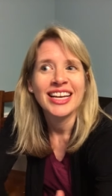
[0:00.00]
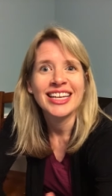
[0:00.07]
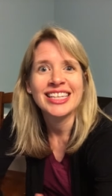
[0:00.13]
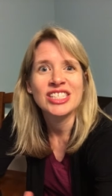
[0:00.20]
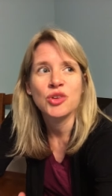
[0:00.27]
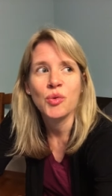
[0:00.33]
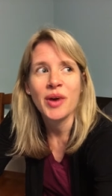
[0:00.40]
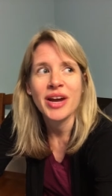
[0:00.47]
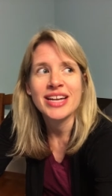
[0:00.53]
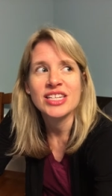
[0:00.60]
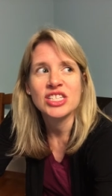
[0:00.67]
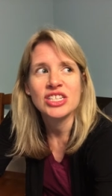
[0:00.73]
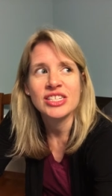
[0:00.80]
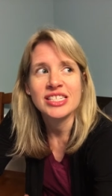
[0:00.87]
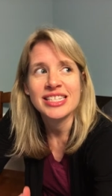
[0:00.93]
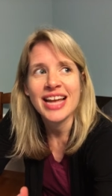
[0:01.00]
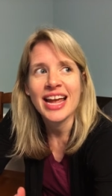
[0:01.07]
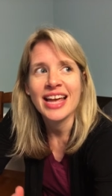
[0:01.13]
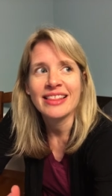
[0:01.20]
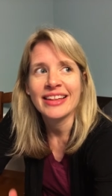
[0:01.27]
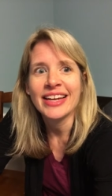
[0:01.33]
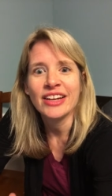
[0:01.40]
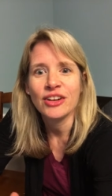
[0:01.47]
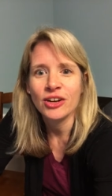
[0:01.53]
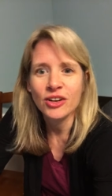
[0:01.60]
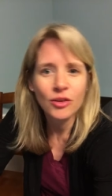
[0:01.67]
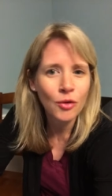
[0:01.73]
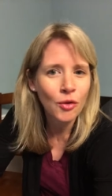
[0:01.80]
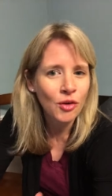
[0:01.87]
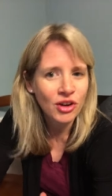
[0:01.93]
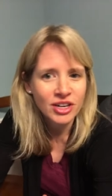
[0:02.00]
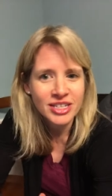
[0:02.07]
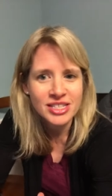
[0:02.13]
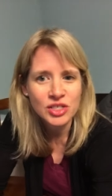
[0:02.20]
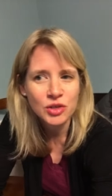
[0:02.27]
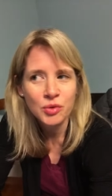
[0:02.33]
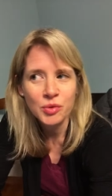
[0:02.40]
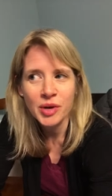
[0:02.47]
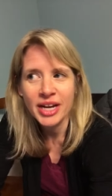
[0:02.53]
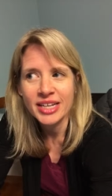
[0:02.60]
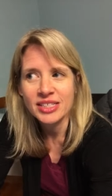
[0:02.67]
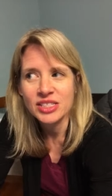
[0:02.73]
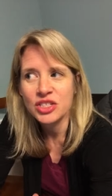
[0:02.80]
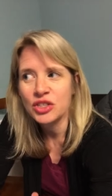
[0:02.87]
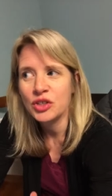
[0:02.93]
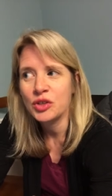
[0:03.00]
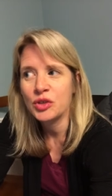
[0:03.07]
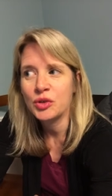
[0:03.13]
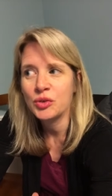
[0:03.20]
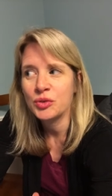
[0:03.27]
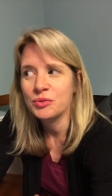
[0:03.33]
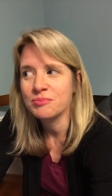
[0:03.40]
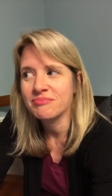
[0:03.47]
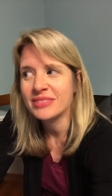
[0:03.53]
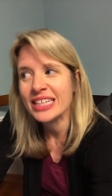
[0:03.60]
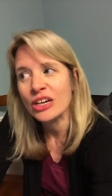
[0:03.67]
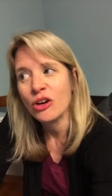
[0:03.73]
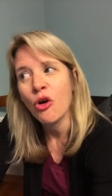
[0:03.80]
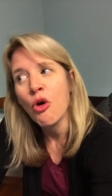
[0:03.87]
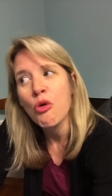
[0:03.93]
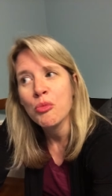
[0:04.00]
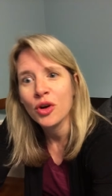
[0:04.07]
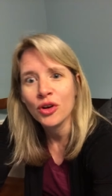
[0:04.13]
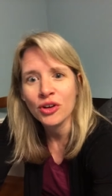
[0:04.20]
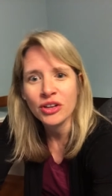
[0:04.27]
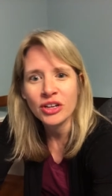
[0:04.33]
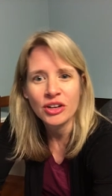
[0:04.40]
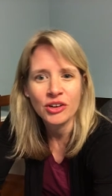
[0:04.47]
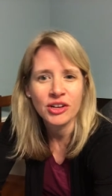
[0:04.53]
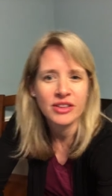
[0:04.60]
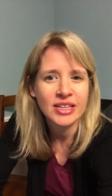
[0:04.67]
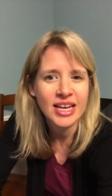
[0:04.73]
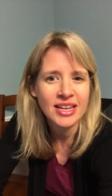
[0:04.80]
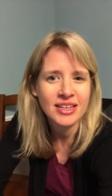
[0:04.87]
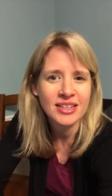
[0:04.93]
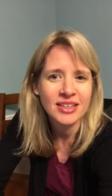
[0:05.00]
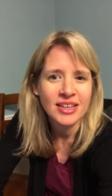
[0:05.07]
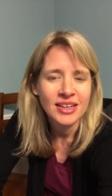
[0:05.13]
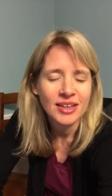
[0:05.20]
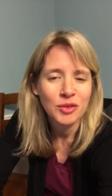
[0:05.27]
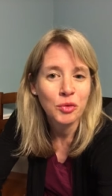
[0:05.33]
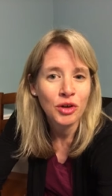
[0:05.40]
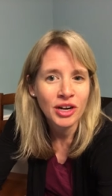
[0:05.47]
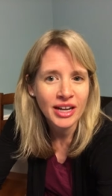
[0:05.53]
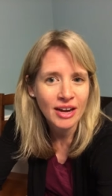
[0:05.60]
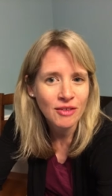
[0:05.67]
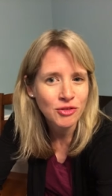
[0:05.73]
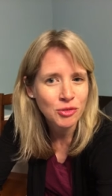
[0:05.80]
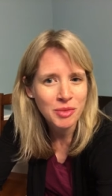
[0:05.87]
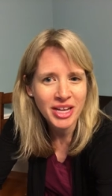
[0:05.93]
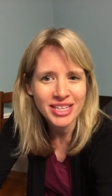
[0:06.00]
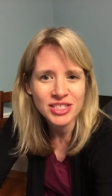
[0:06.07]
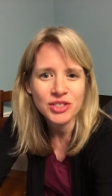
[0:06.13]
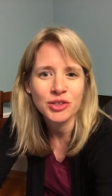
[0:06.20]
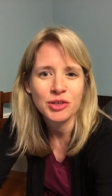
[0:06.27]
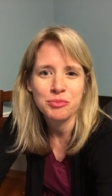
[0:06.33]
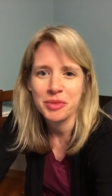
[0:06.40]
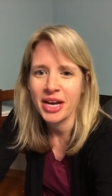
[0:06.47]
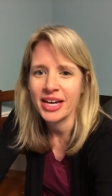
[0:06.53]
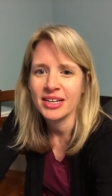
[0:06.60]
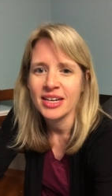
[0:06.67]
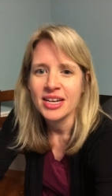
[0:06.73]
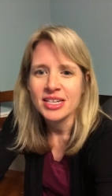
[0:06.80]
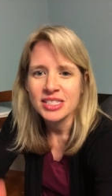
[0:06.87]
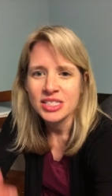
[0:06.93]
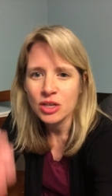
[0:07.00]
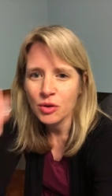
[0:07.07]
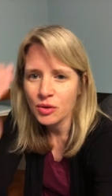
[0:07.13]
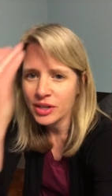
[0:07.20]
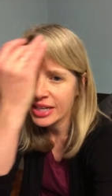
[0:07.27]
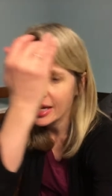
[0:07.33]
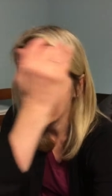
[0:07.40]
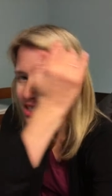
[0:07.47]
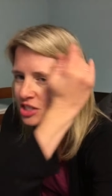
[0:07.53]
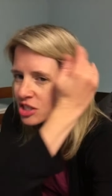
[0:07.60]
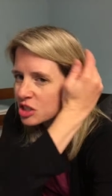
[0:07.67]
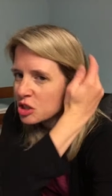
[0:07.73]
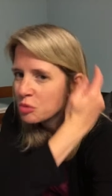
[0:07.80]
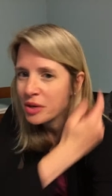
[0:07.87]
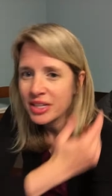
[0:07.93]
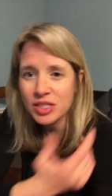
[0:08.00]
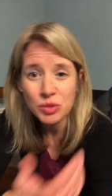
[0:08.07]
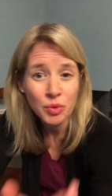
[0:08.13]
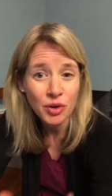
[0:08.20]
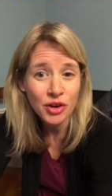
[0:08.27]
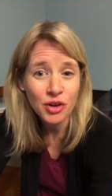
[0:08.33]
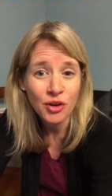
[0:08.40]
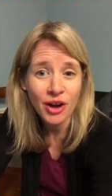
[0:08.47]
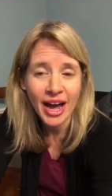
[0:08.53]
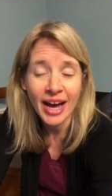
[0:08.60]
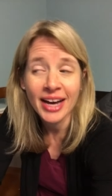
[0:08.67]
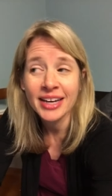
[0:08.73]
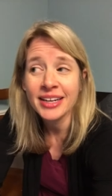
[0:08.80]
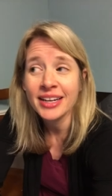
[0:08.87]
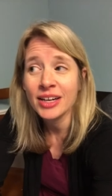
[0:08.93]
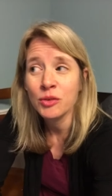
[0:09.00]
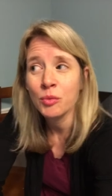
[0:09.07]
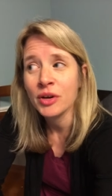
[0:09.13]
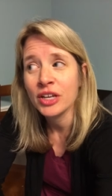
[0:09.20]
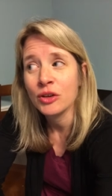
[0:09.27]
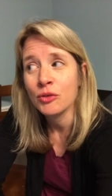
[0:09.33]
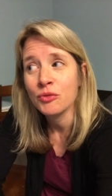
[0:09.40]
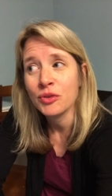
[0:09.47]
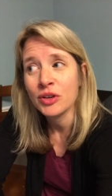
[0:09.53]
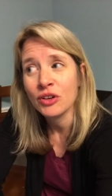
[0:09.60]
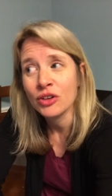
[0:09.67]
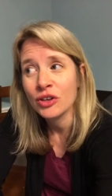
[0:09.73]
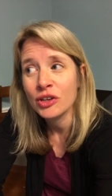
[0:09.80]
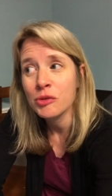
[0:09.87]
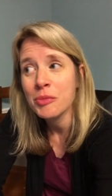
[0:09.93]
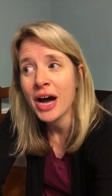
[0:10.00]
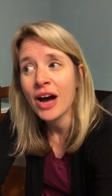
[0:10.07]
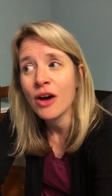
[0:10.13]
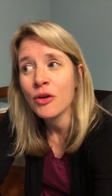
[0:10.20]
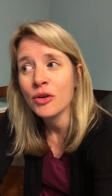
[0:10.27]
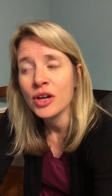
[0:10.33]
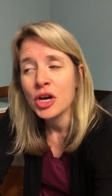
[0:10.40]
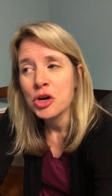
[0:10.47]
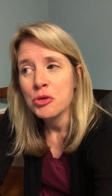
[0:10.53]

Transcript: it's great to stay later or it's great to get home earlier and then work after my kids are in bed. So it kind of just depends where you're at and what you feel good about.